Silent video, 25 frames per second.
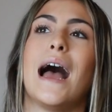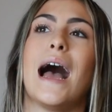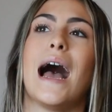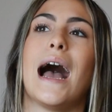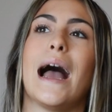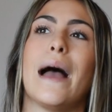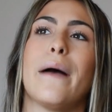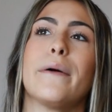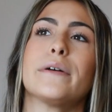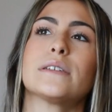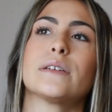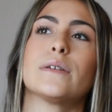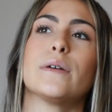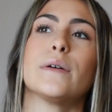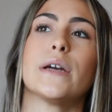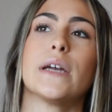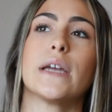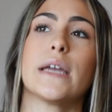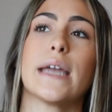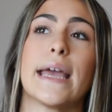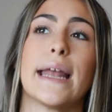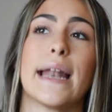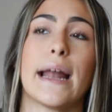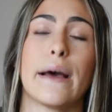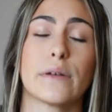I was
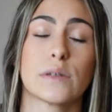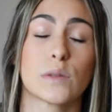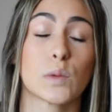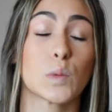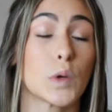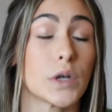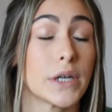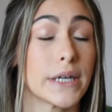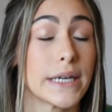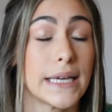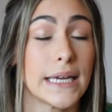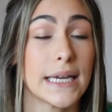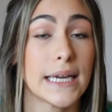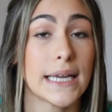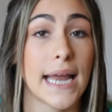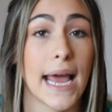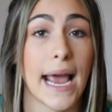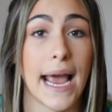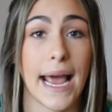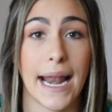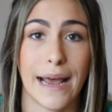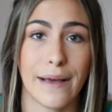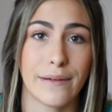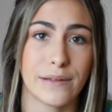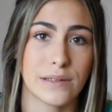going and I was working
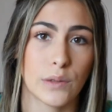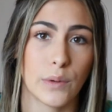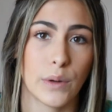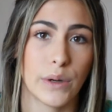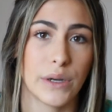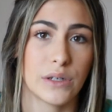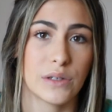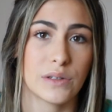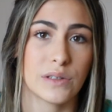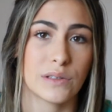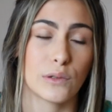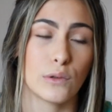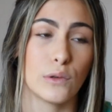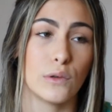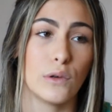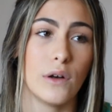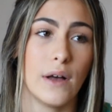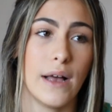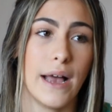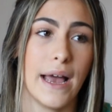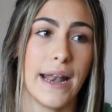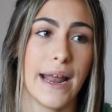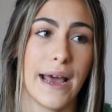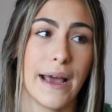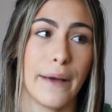and I was going to
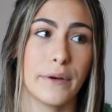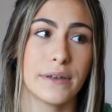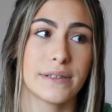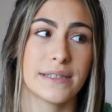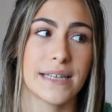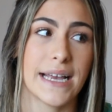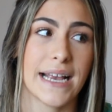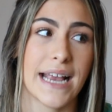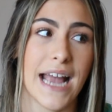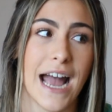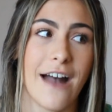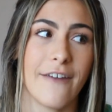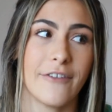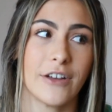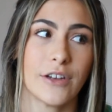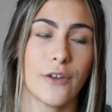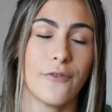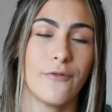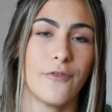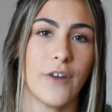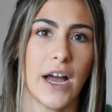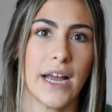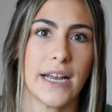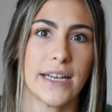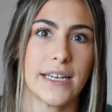school, and I was like having to
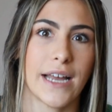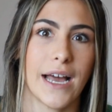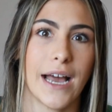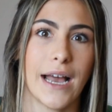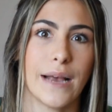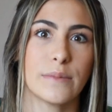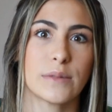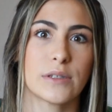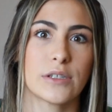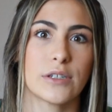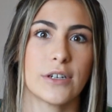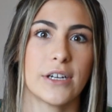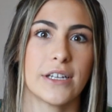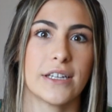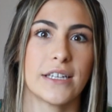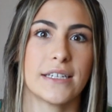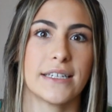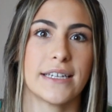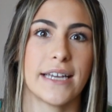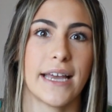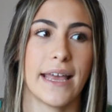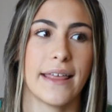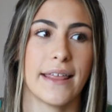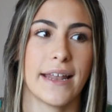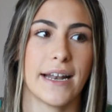find times during the
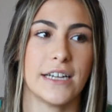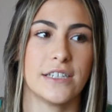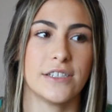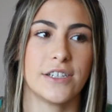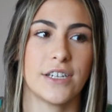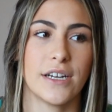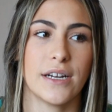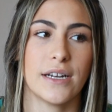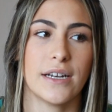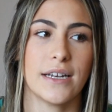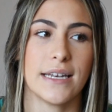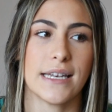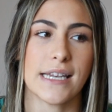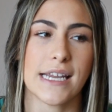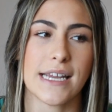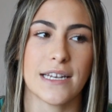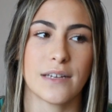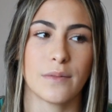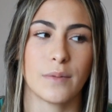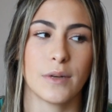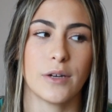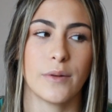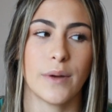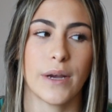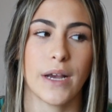day that I didn't
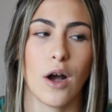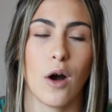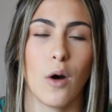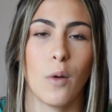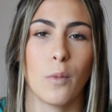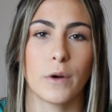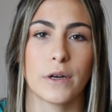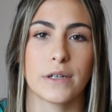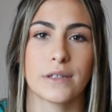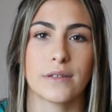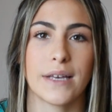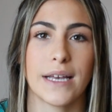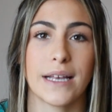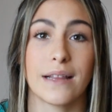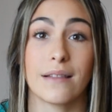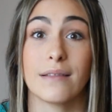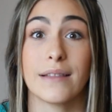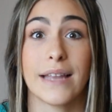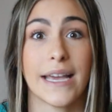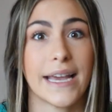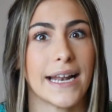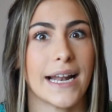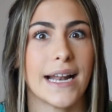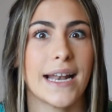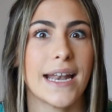need to be doing homework, so like
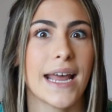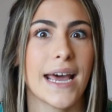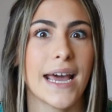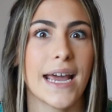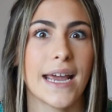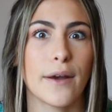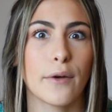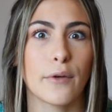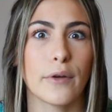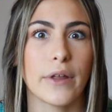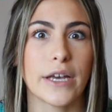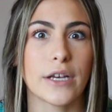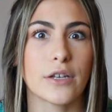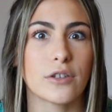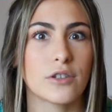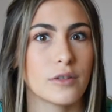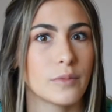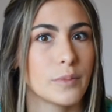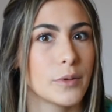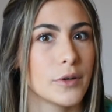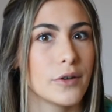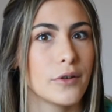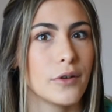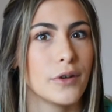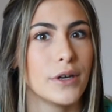late at night or like
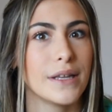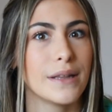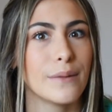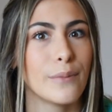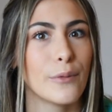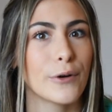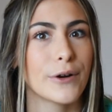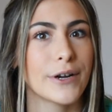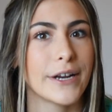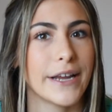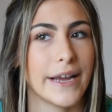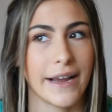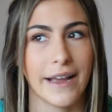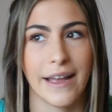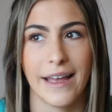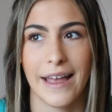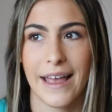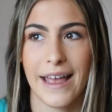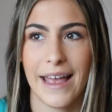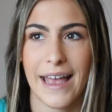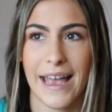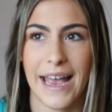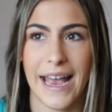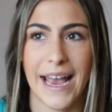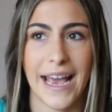super early in the morning.
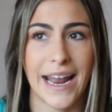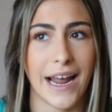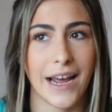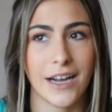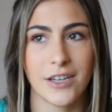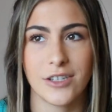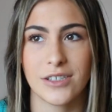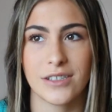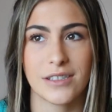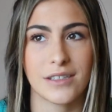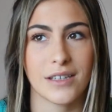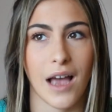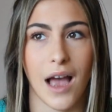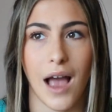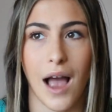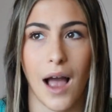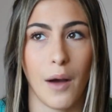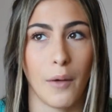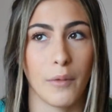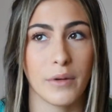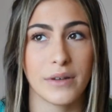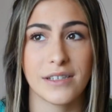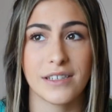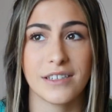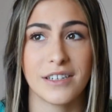And
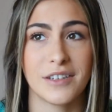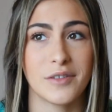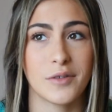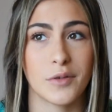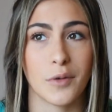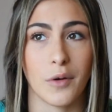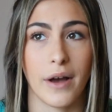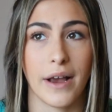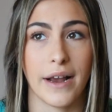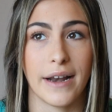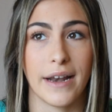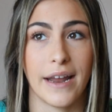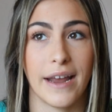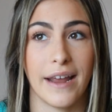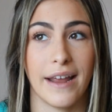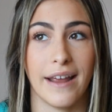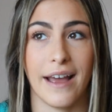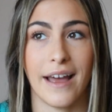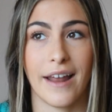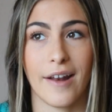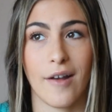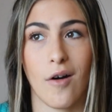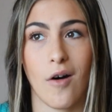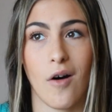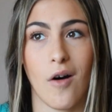I wasn't enjoying it
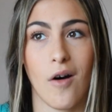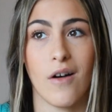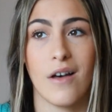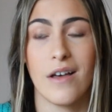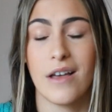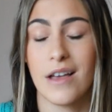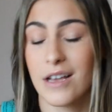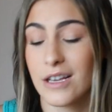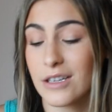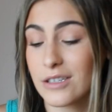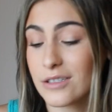at all.